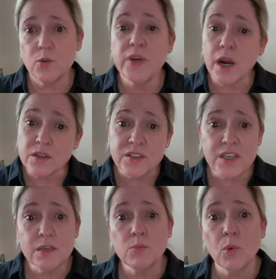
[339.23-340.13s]
we are
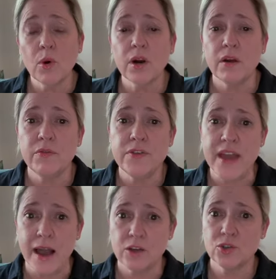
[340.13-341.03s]
seeing more of the
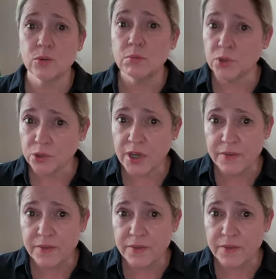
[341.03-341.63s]
actual murder